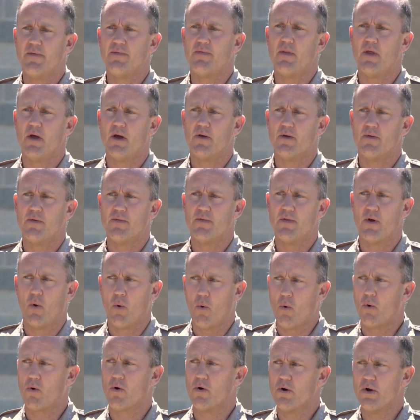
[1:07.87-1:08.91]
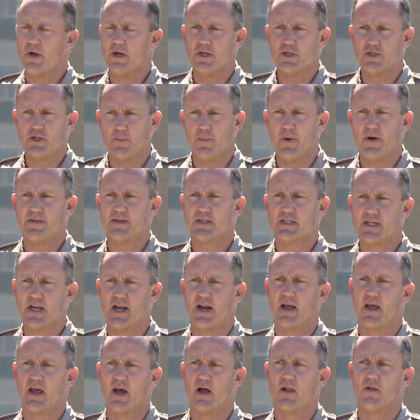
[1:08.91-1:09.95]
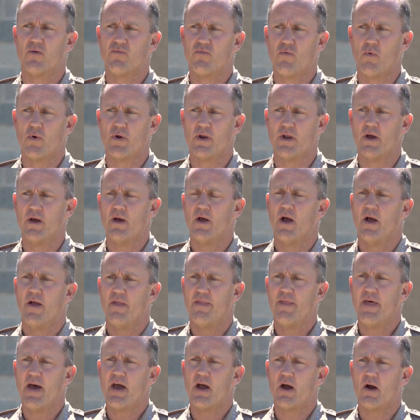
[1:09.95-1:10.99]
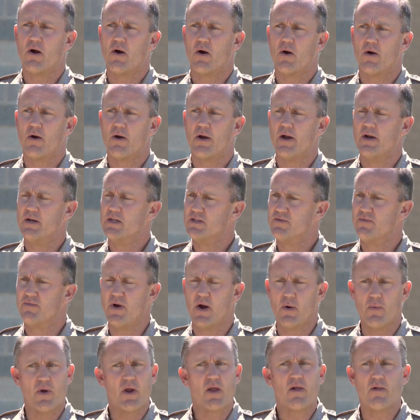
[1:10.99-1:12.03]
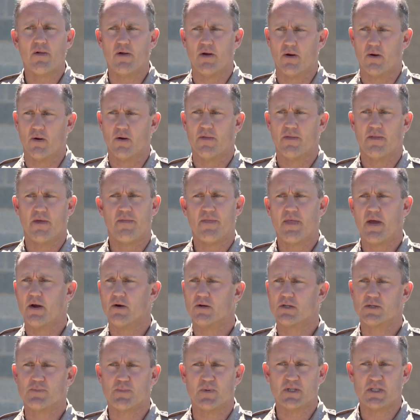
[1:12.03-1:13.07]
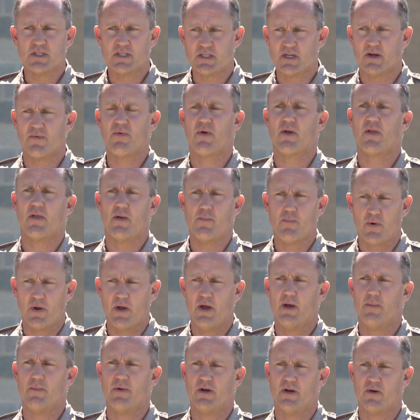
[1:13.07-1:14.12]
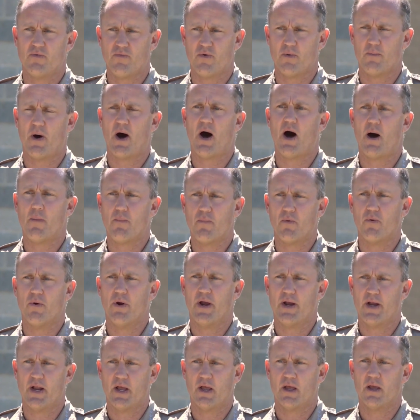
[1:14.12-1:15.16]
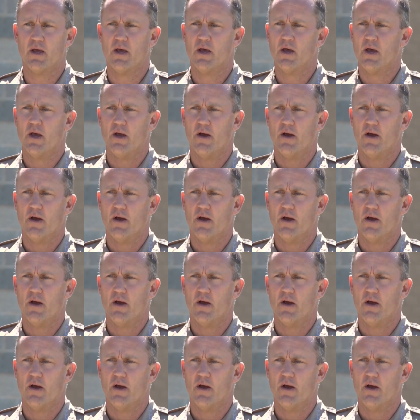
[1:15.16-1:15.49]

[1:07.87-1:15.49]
In the order issued by the state of California, it is very clear that they are specifically prohibited from operating.